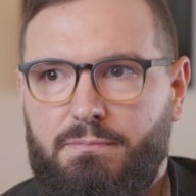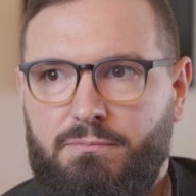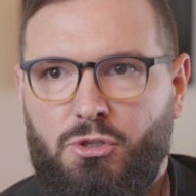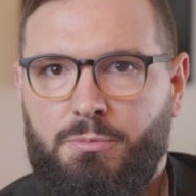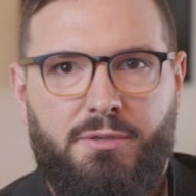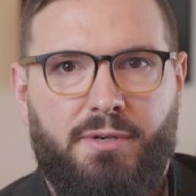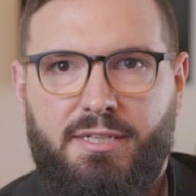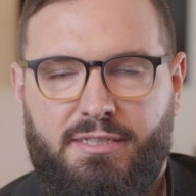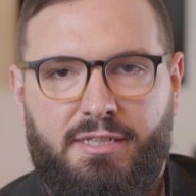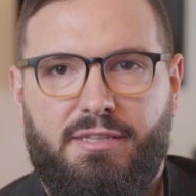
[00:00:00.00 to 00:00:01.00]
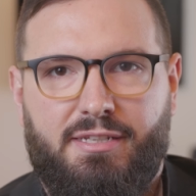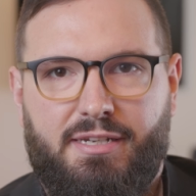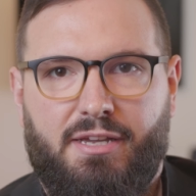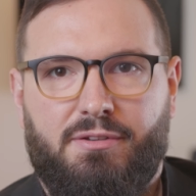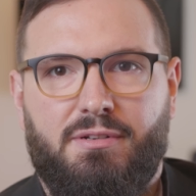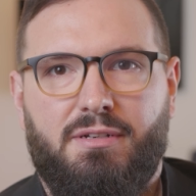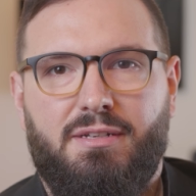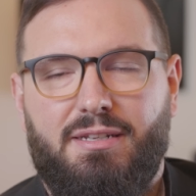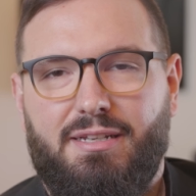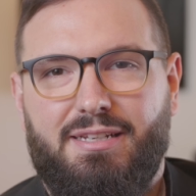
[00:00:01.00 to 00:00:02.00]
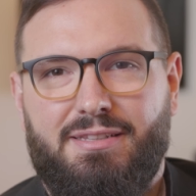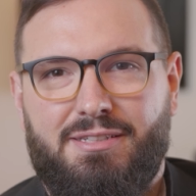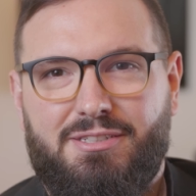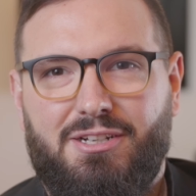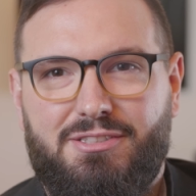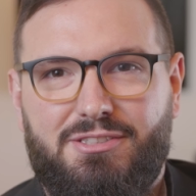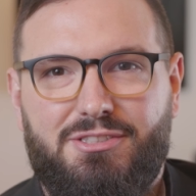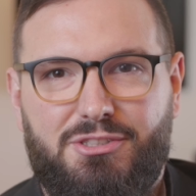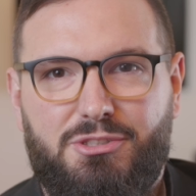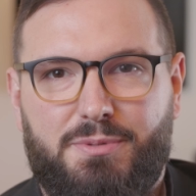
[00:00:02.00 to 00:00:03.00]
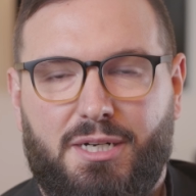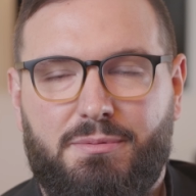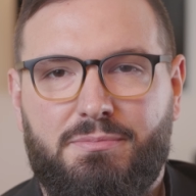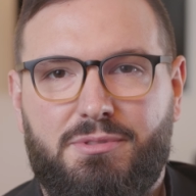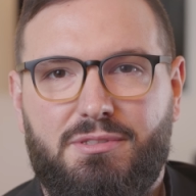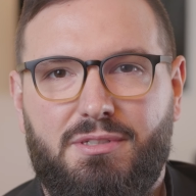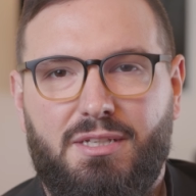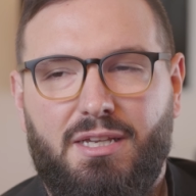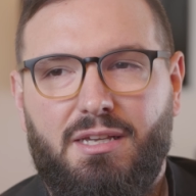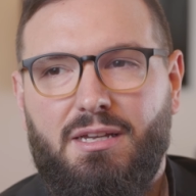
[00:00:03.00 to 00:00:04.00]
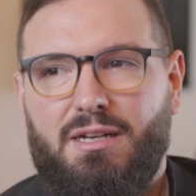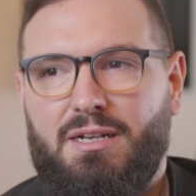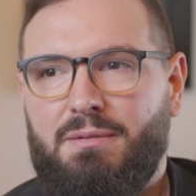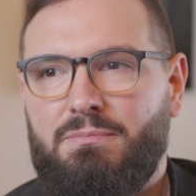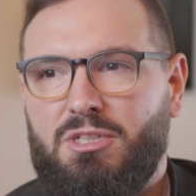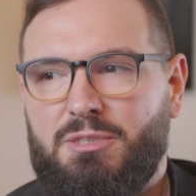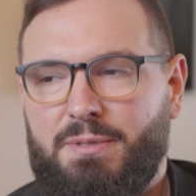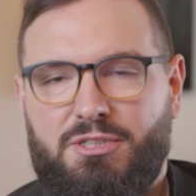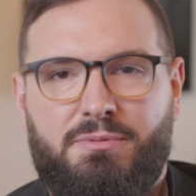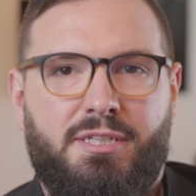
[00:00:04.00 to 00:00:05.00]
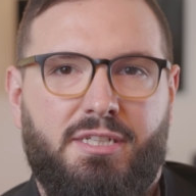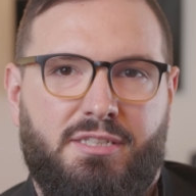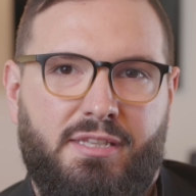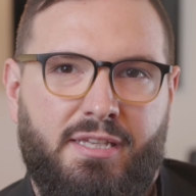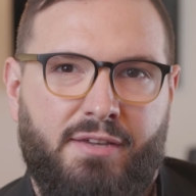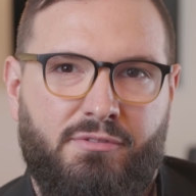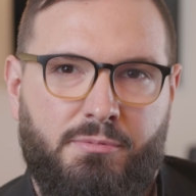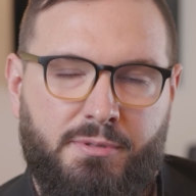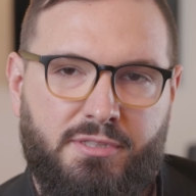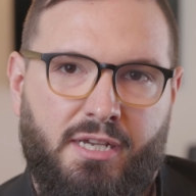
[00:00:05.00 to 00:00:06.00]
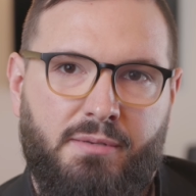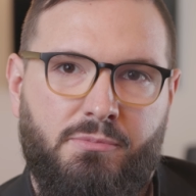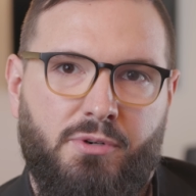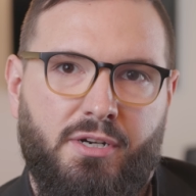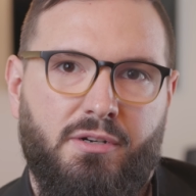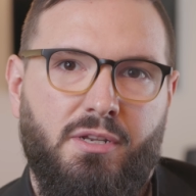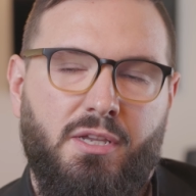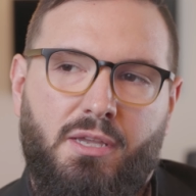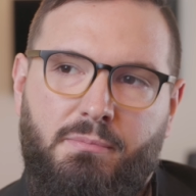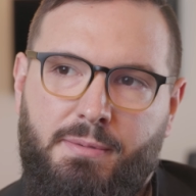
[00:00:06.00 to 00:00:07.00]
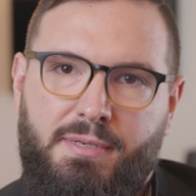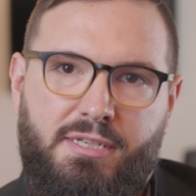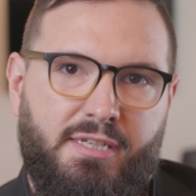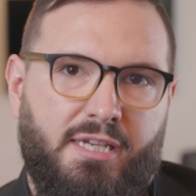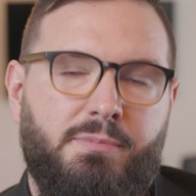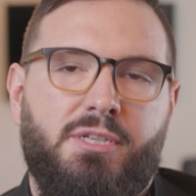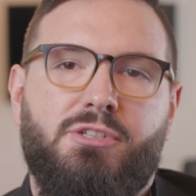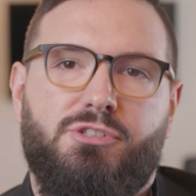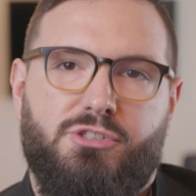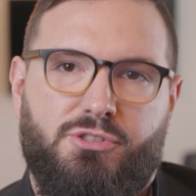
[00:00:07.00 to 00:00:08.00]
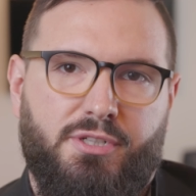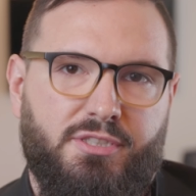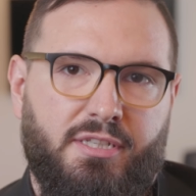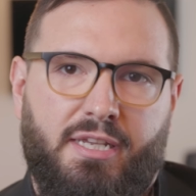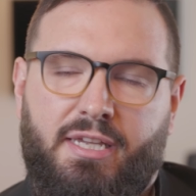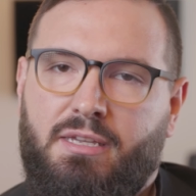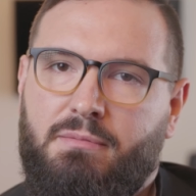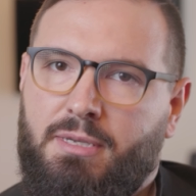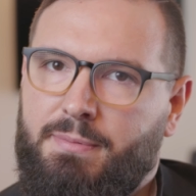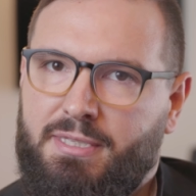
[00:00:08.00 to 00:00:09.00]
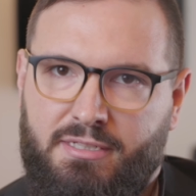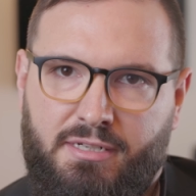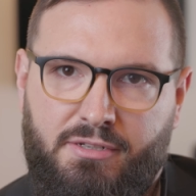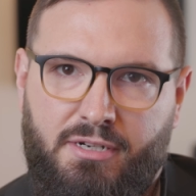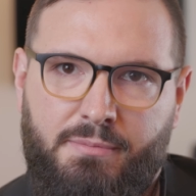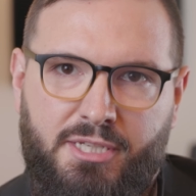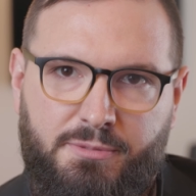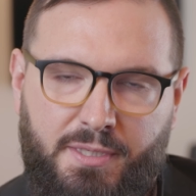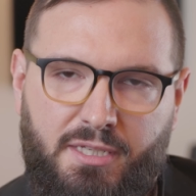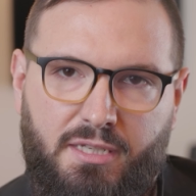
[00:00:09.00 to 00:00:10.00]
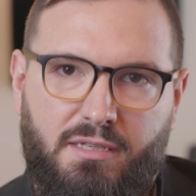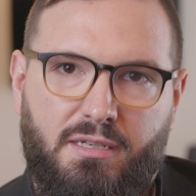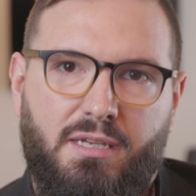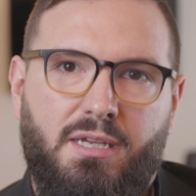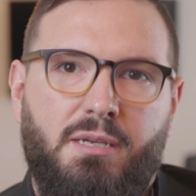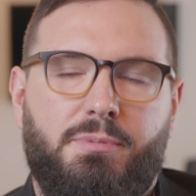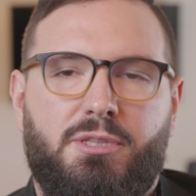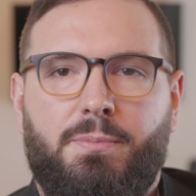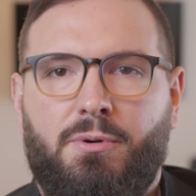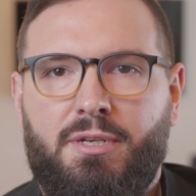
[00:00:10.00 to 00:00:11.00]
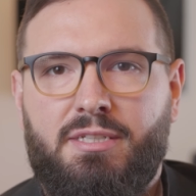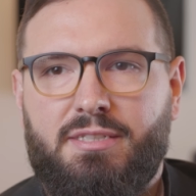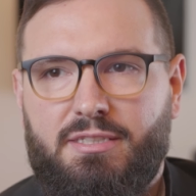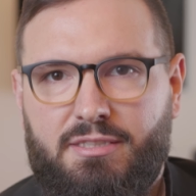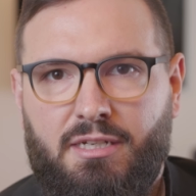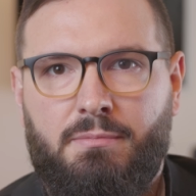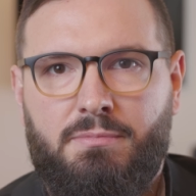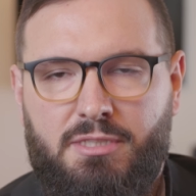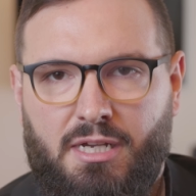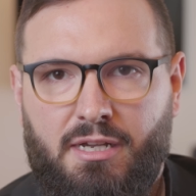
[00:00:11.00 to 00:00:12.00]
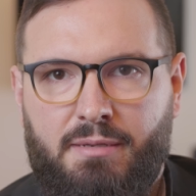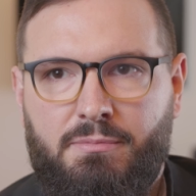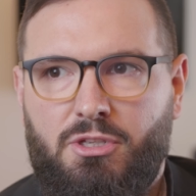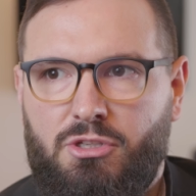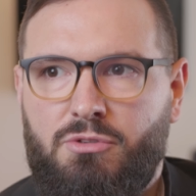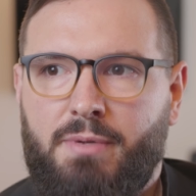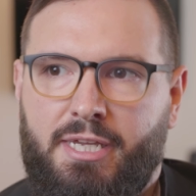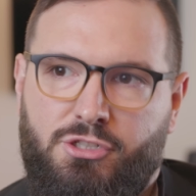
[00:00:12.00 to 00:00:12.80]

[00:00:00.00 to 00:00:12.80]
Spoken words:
Nobody writes anything down, and this causes huge problems. Especially when you get to the inevitable time where maybe DKB is your choice today, maybe it's another MSP, but the point is at some time you may